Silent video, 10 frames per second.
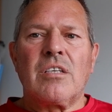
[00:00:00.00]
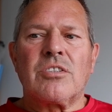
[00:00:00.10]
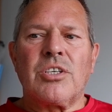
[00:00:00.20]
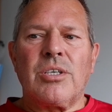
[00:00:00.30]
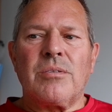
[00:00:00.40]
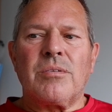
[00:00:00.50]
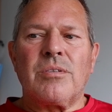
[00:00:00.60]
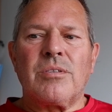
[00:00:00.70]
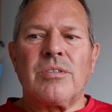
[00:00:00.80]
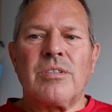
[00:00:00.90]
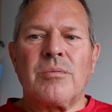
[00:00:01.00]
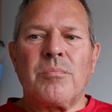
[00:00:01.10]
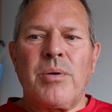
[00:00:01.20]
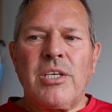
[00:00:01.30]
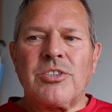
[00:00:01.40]
that
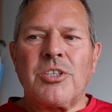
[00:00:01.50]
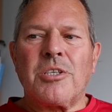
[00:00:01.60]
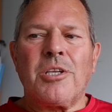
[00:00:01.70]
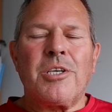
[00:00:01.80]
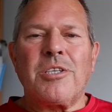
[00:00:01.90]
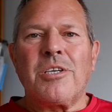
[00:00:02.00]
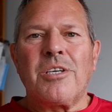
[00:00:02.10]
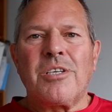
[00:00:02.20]
basically